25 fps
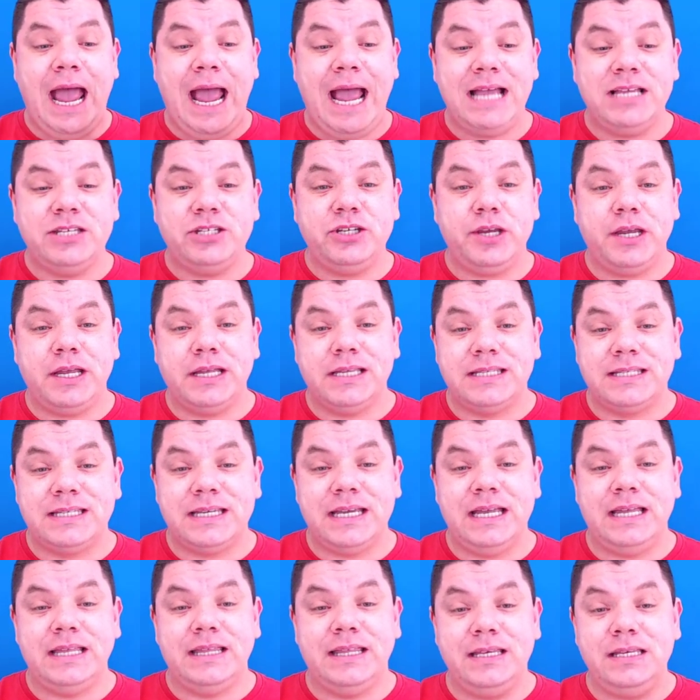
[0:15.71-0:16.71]
As you can
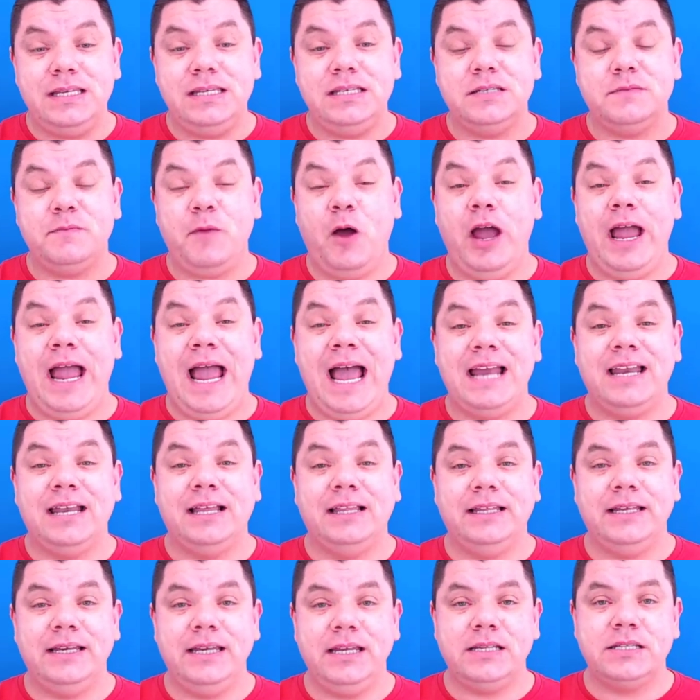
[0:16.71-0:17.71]
see, this is my
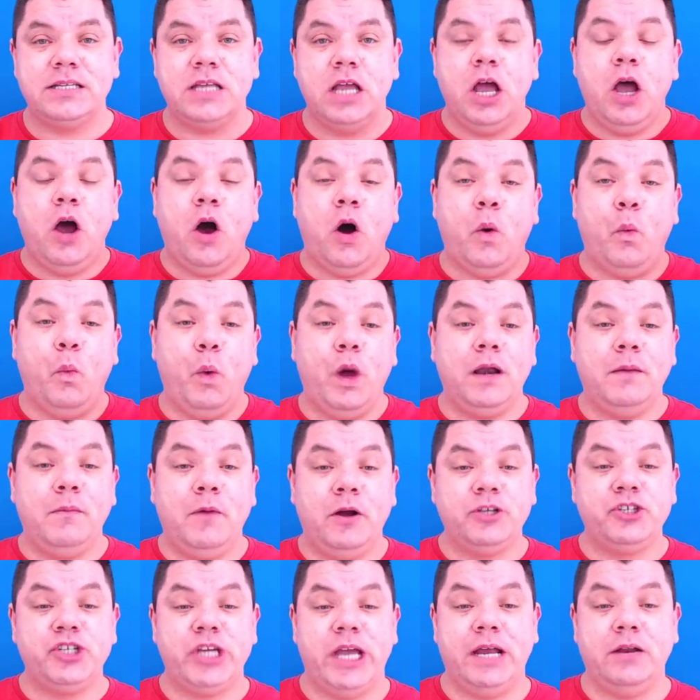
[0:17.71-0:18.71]
analytics on one of
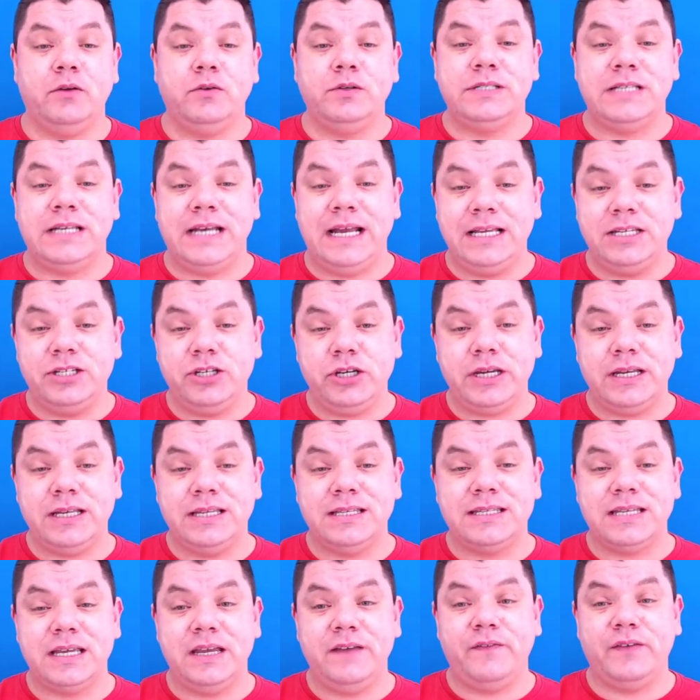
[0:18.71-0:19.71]
my channels, and as you
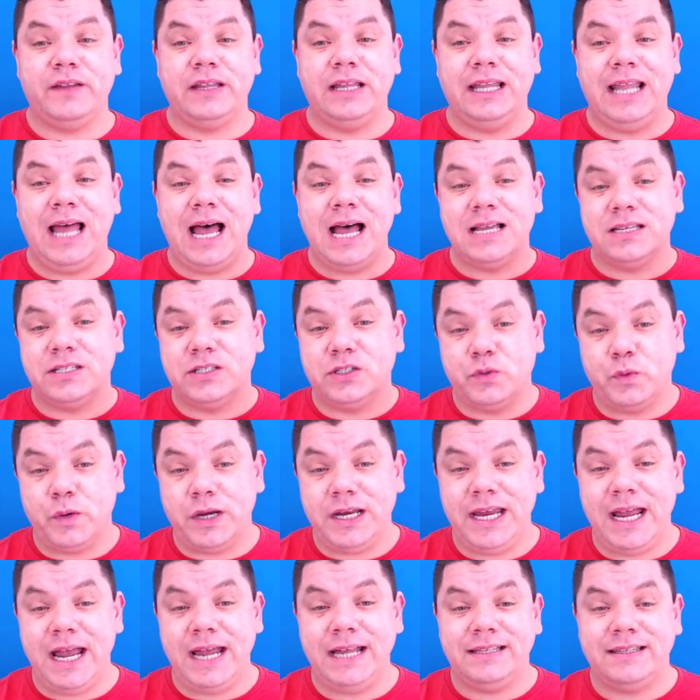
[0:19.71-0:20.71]
can see, for the last
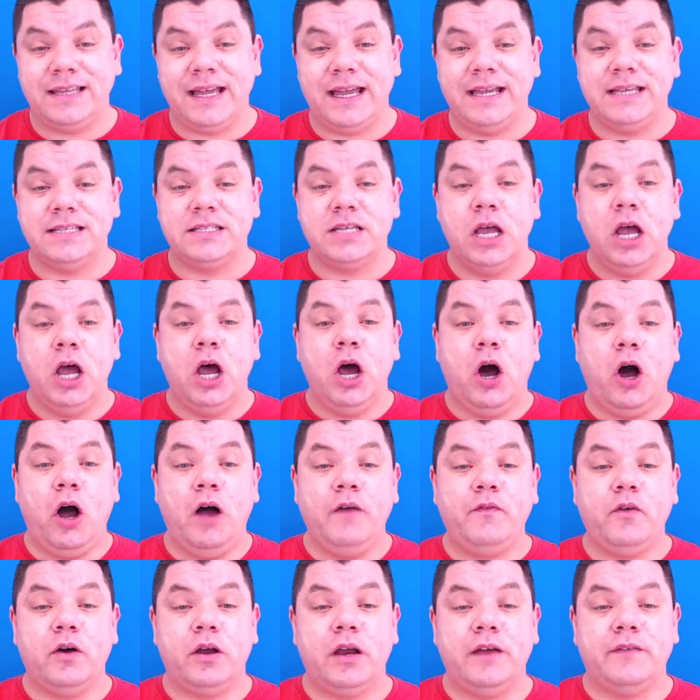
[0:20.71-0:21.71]
28 days,
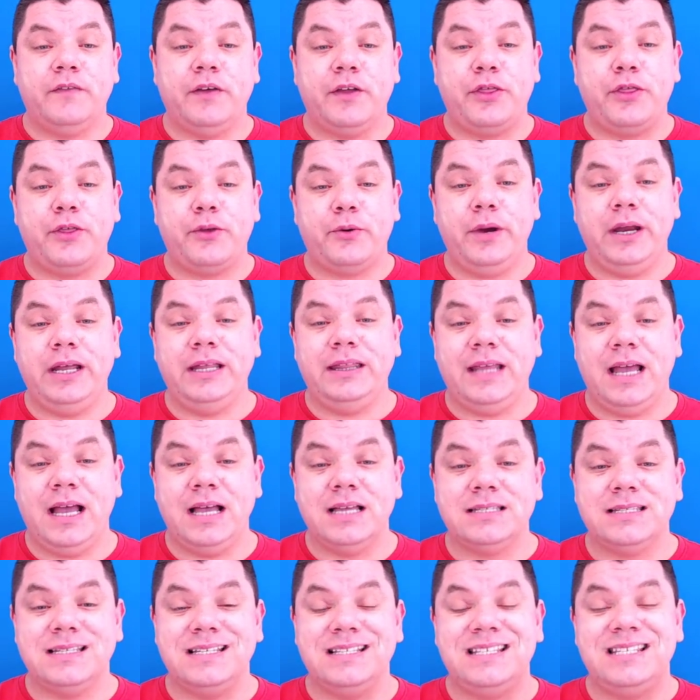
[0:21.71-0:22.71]
I've got over
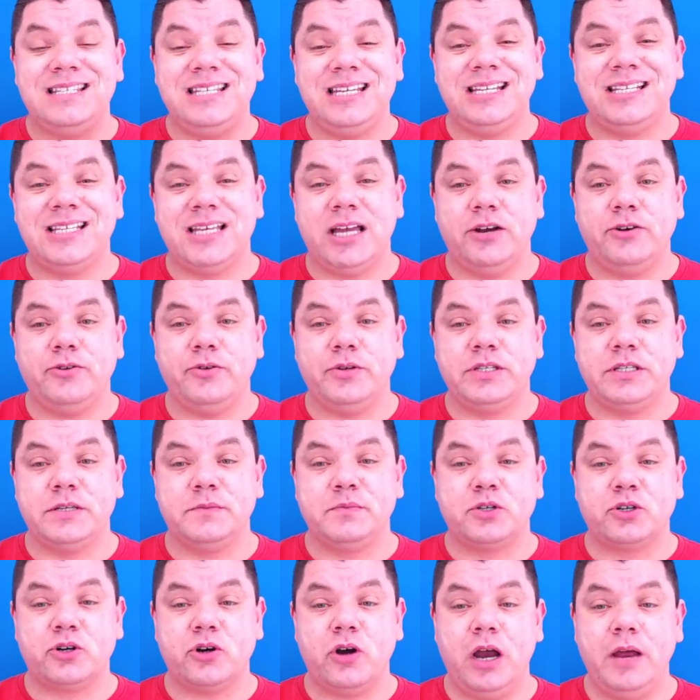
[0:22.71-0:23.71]
3,600
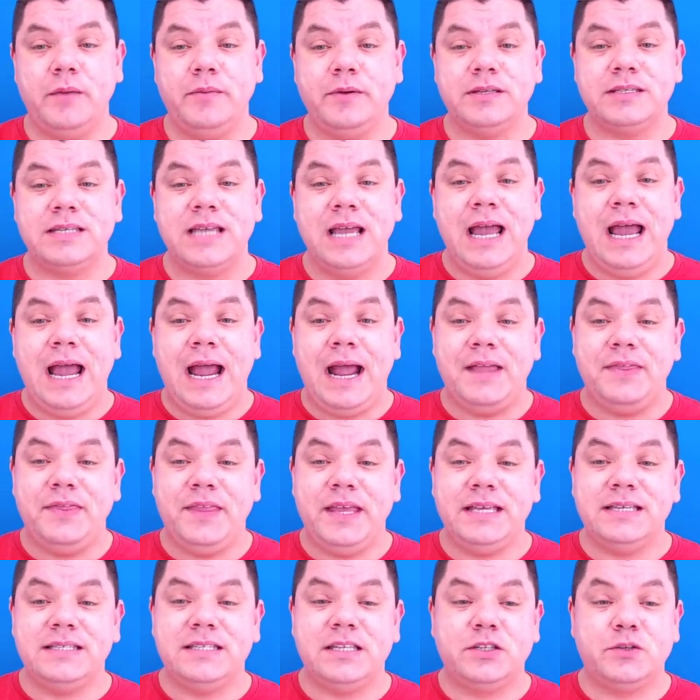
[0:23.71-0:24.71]
subscribers, and
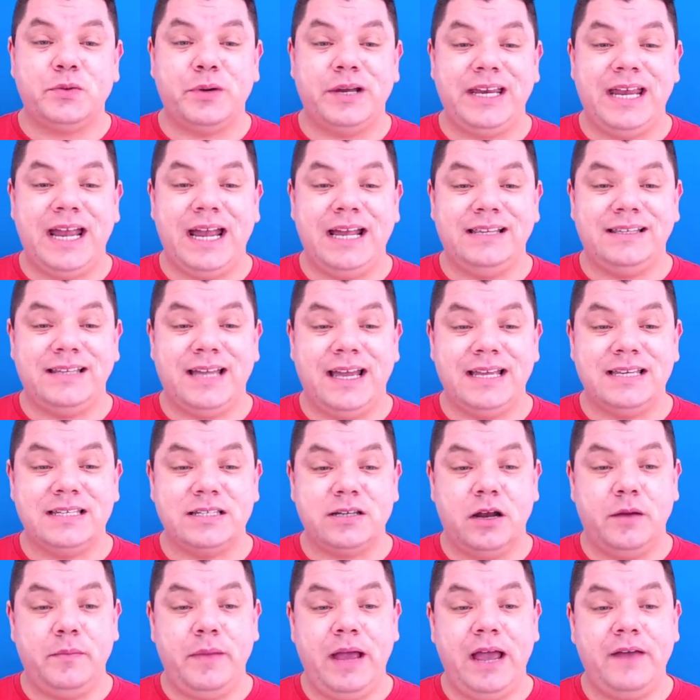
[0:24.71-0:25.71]
there's the 28 days,
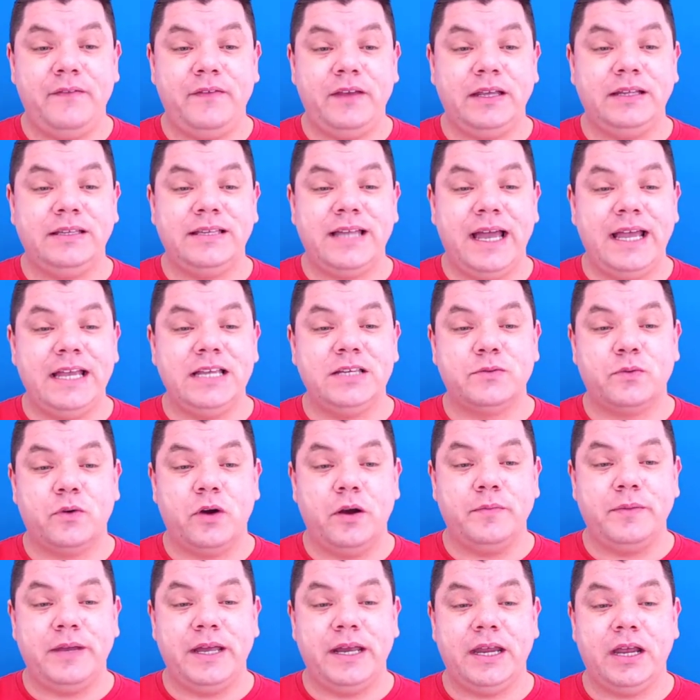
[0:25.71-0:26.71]
and I'm having days where
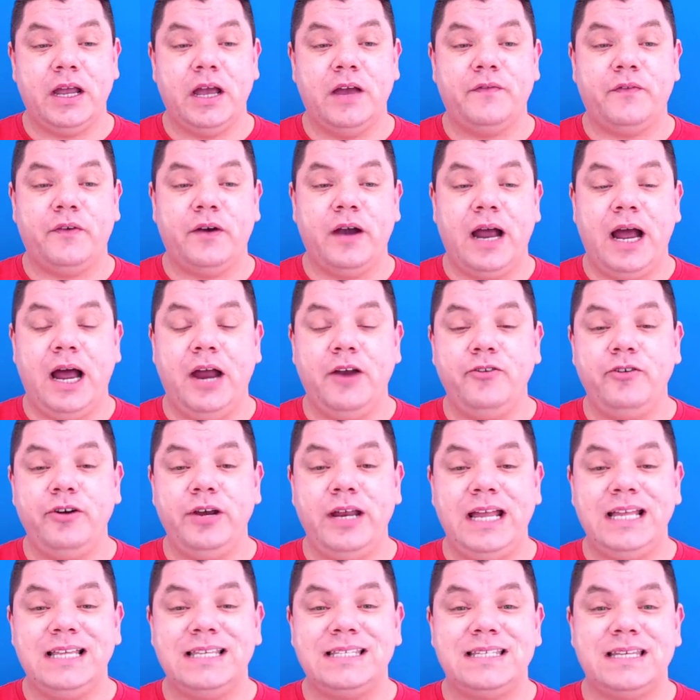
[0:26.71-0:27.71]
I'm getting over
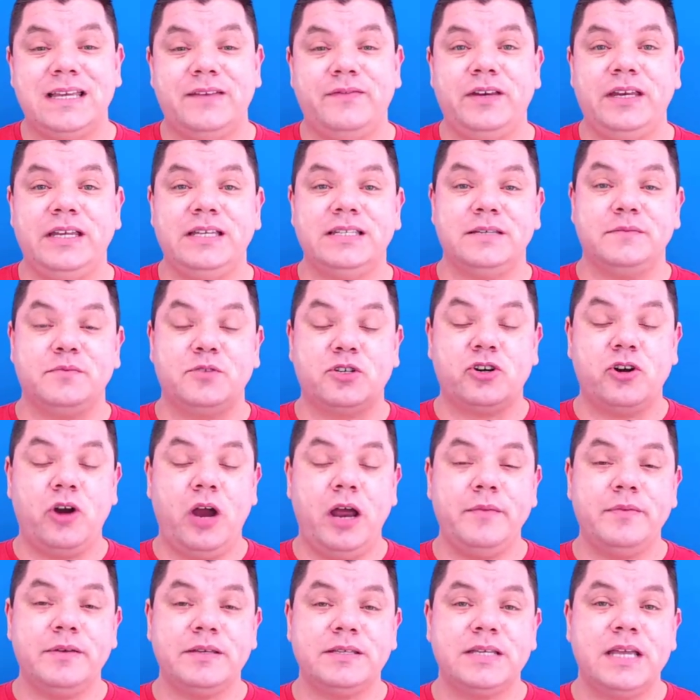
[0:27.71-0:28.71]
170
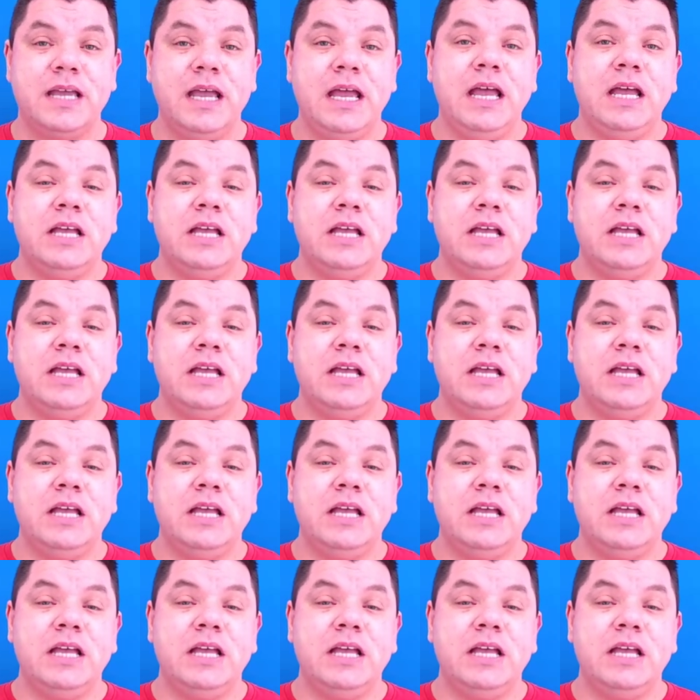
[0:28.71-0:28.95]
subscribers,